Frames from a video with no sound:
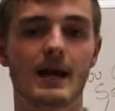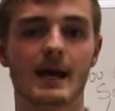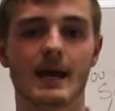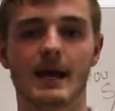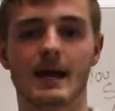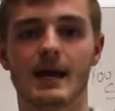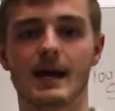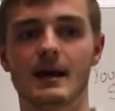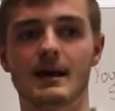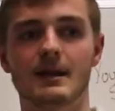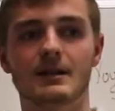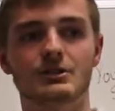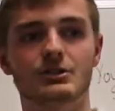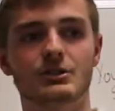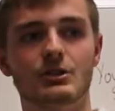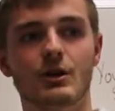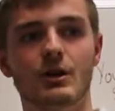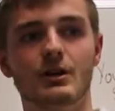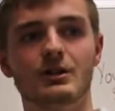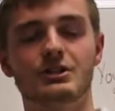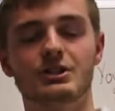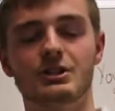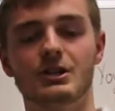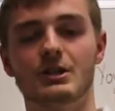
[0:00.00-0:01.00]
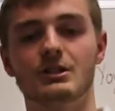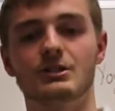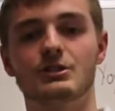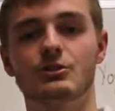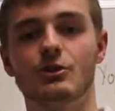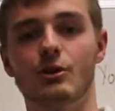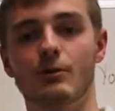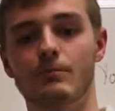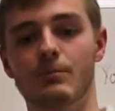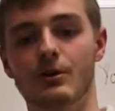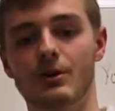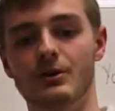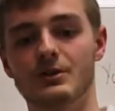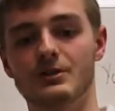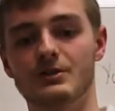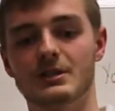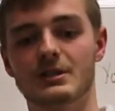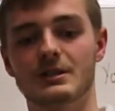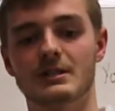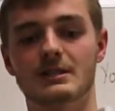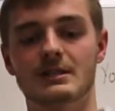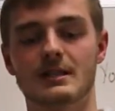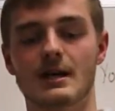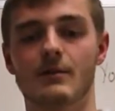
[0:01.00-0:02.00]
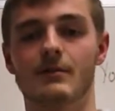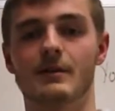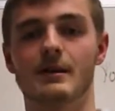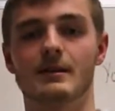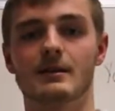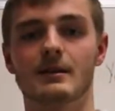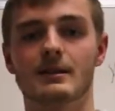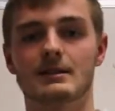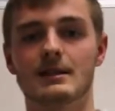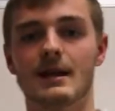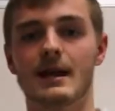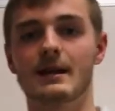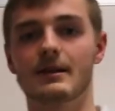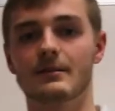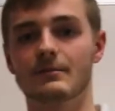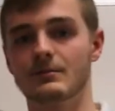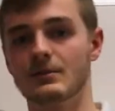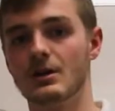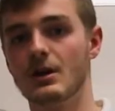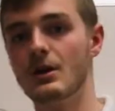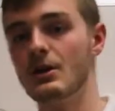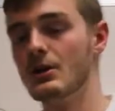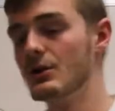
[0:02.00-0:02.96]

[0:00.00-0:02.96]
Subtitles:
and it's not just your person selling this item.